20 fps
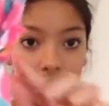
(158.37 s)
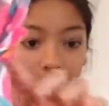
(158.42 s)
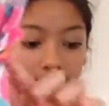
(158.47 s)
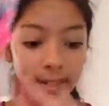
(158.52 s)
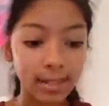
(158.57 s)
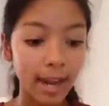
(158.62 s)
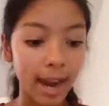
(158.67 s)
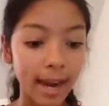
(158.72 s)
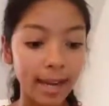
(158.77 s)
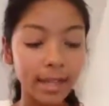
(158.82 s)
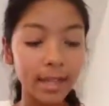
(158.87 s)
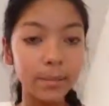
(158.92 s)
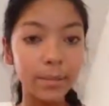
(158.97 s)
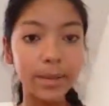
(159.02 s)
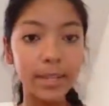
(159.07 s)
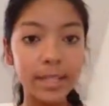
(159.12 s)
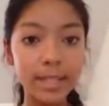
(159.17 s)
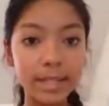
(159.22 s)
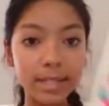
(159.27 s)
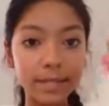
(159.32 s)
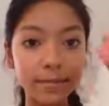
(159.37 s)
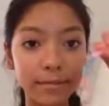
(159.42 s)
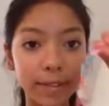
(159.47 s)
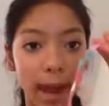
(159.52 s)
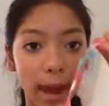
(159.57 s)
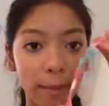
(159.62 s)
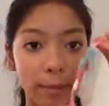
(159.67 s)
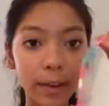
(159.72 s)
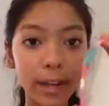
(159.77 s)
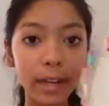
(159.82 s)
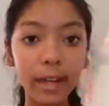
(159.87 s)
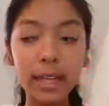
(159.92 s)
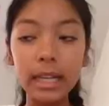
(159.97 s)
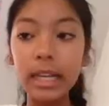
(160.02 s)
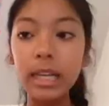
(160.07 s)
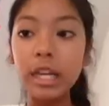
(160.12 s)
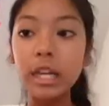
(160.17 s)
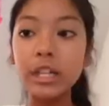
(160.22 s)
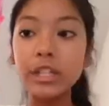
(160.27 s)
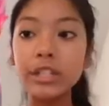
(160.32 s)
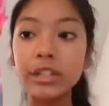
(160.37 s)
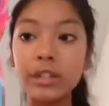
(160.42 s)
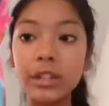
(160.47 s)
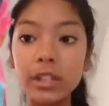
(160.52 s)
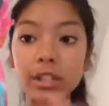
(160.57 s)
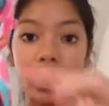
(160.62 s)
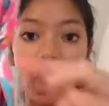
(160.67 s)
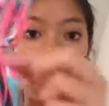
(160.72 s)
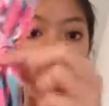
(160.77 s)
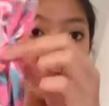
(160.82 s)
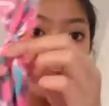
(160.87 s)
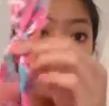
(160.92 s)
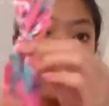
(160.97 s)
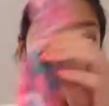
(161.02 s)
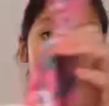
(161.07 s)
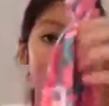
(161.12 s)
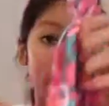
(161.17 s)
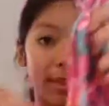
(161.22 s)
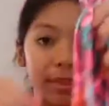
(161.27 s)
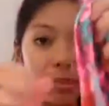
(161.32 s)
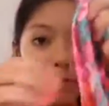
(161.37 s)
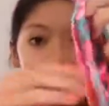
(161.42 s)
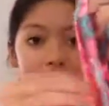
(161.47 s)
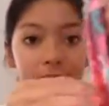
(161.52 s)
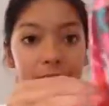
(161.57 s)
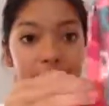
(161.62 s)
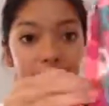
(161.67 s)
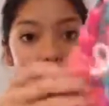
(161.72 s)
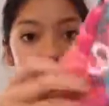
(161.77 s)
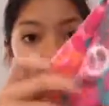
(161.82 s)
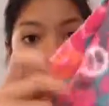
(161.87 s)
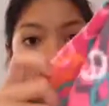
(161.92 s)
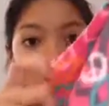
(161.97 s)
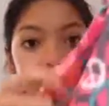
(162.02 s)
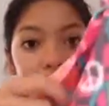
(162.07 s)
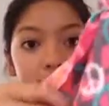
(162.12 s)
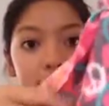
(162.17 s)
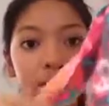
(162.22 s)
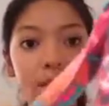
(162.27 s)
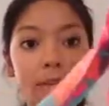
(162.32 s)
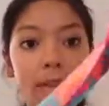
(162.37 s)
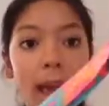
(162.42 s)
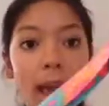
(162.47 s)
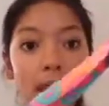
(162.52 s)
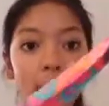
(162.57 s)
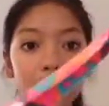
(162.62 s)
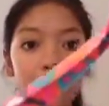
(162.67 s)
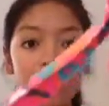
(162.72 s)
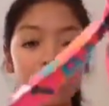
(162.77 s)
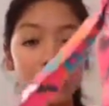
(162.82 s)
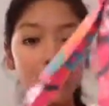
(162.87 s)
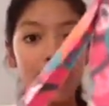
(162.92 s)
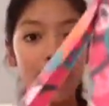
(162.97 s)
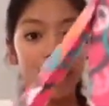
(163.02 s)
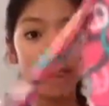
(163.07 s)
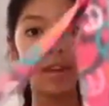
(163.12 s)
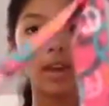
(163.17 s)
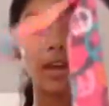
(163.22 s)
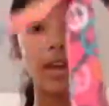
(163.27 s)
the tiny piece of fabric to the top of my 3 strings. And so now you should have,